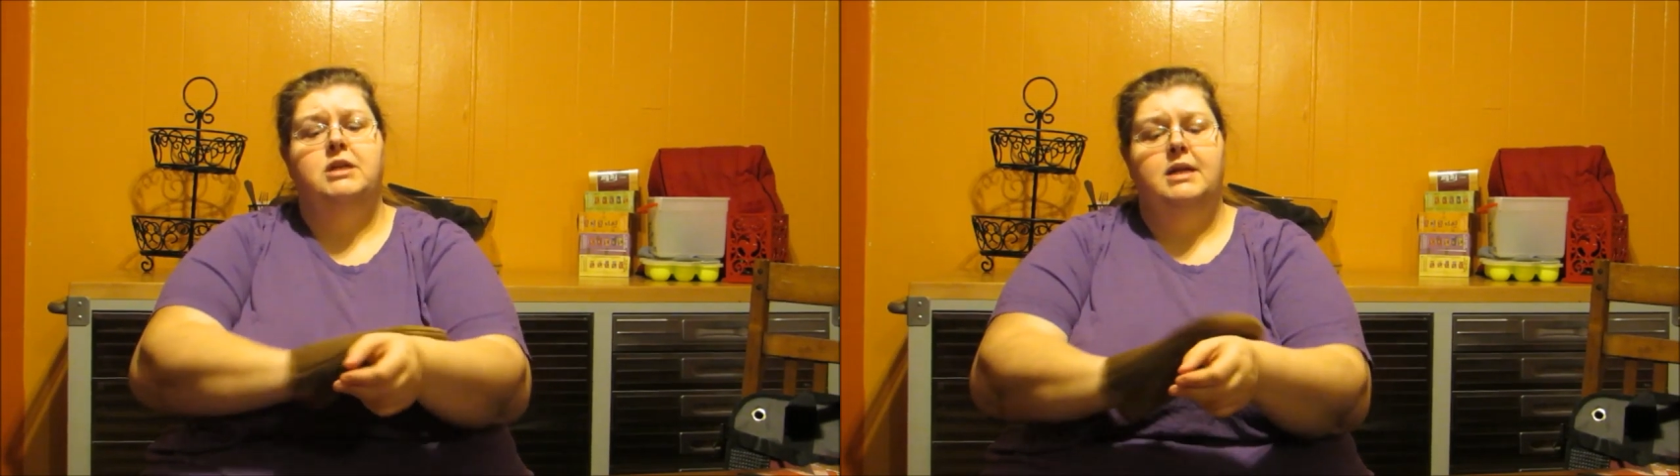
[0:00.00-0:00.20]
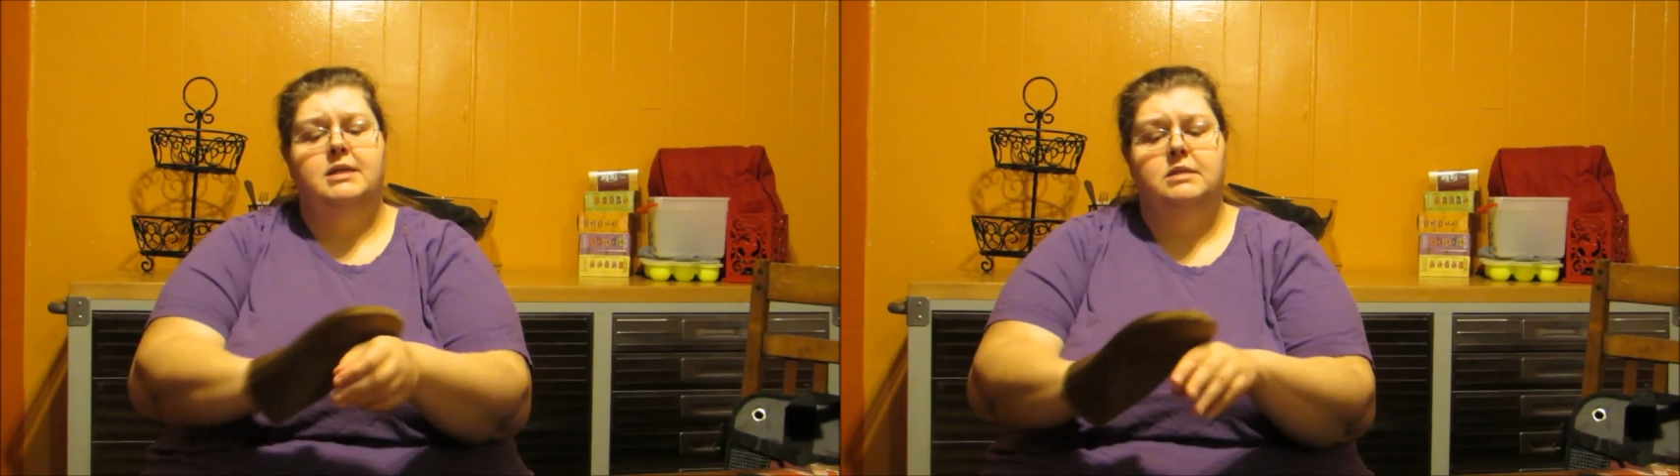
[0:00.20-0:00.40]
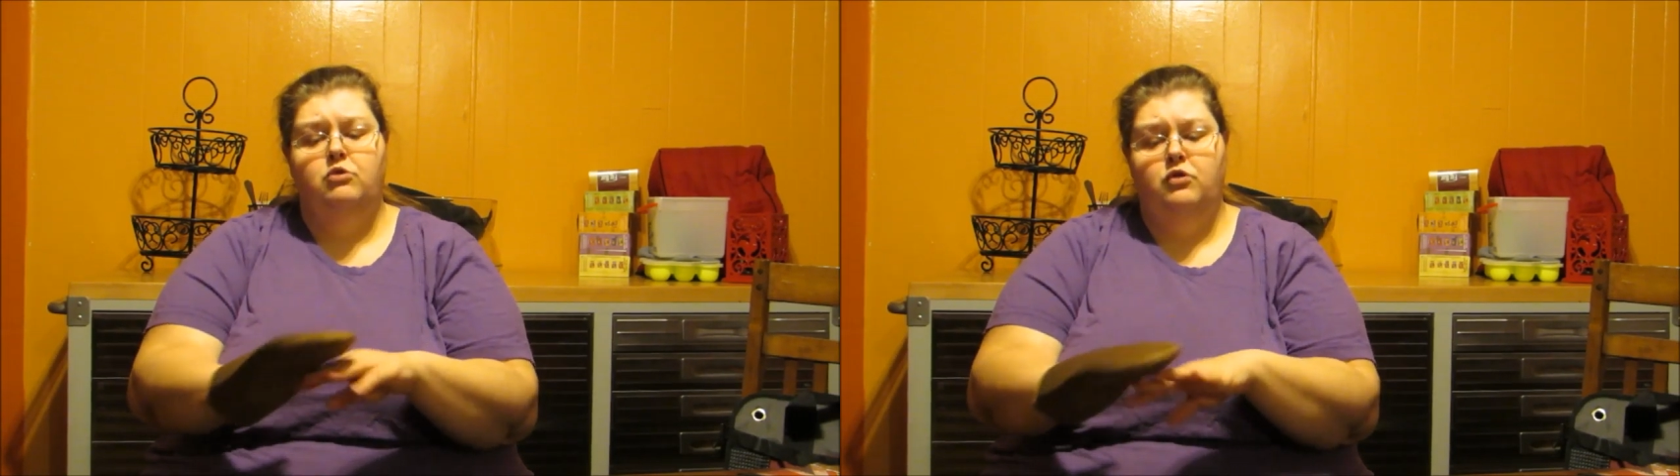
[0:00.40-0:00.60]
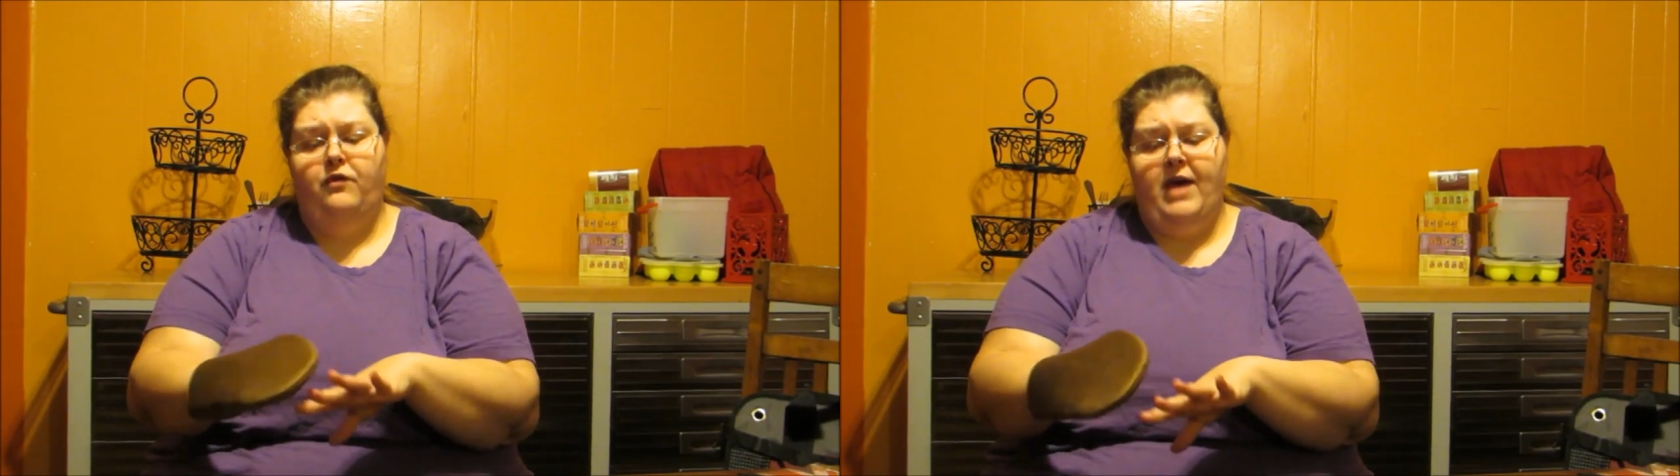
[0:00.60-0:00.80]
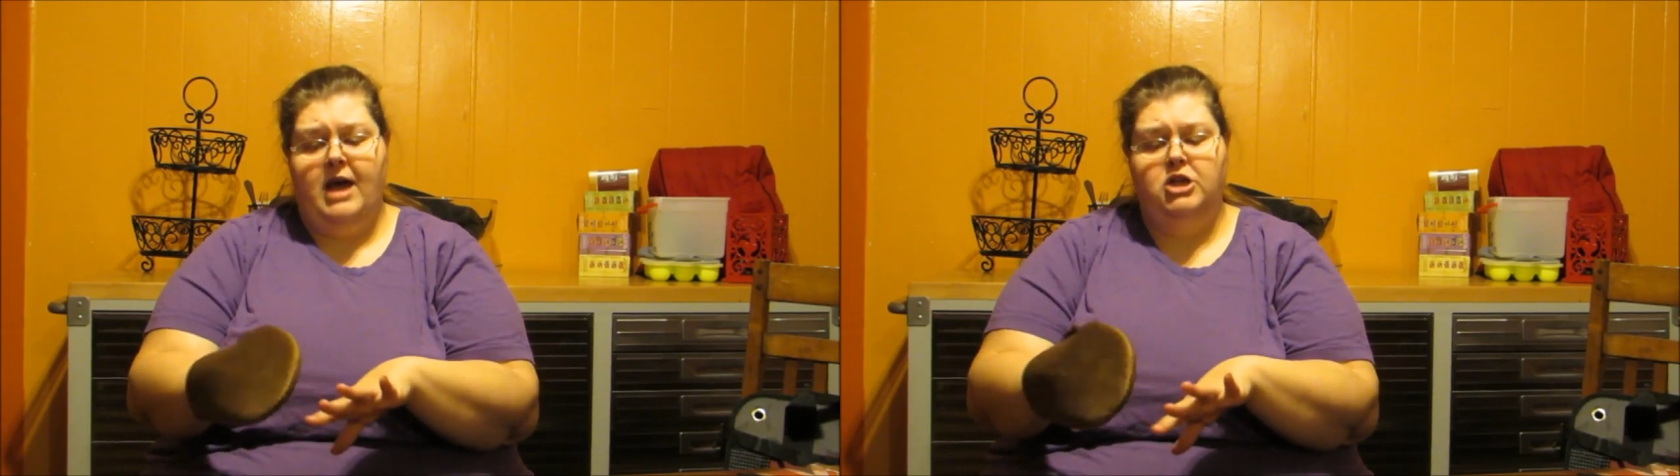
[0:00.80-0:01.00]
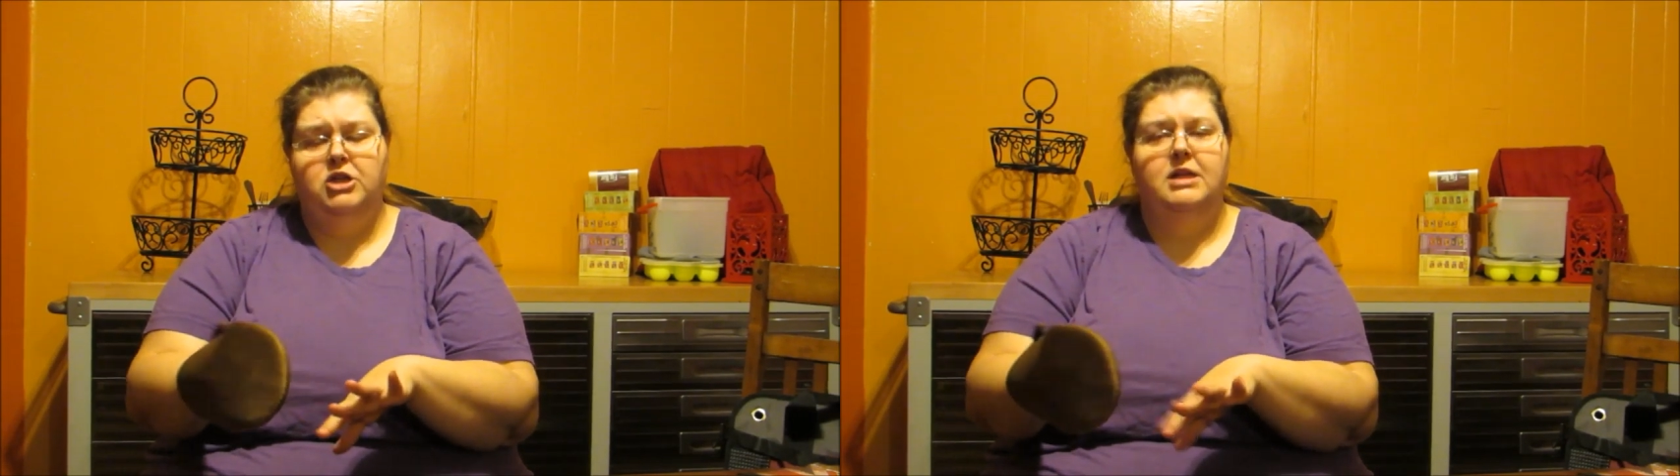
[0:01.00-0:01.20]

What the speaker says: in a smooth fashion.